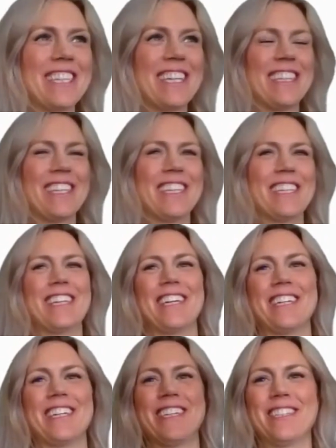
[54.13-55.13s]
I think
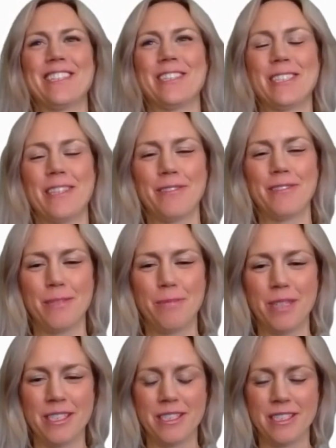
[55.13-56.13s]
there's definitely
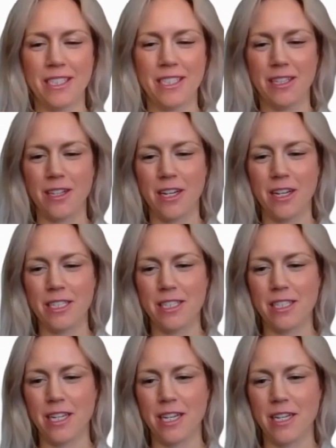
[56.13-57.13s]
been a lot
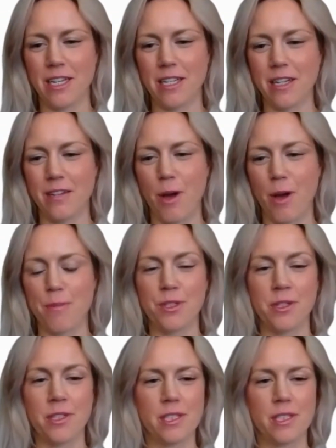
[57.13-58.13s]
of
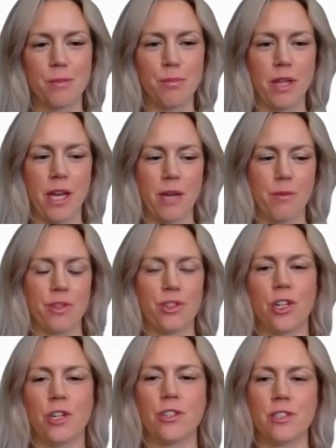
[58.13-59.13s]
opportunities to play with
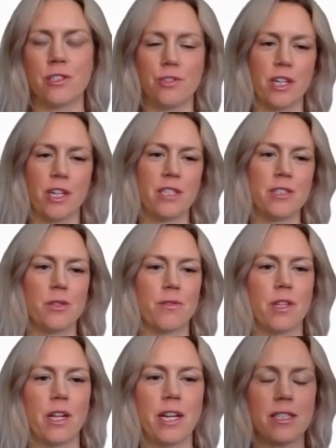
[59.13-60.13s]
charges and drains over the
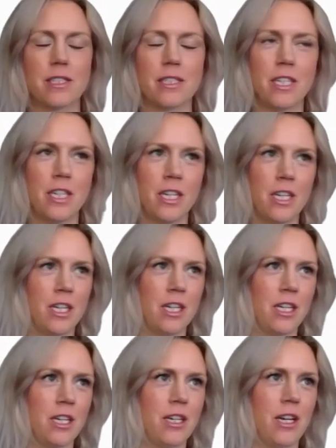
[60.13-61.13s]
last
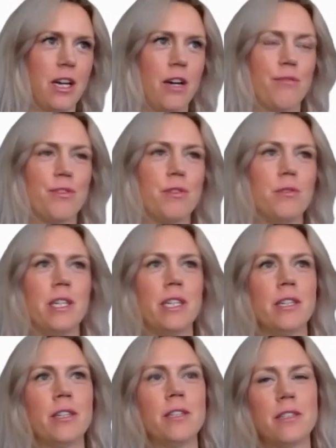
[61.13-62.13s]
few
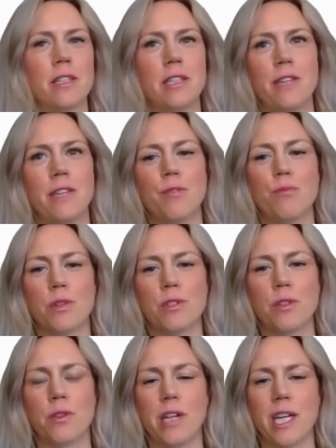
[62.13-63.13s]
years, and even more
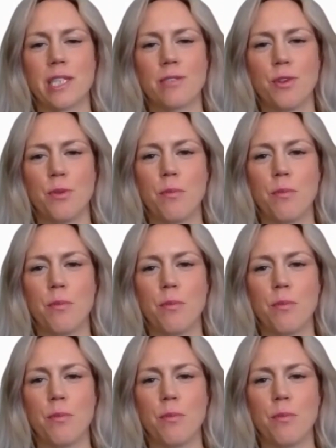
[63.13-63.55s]
so the last few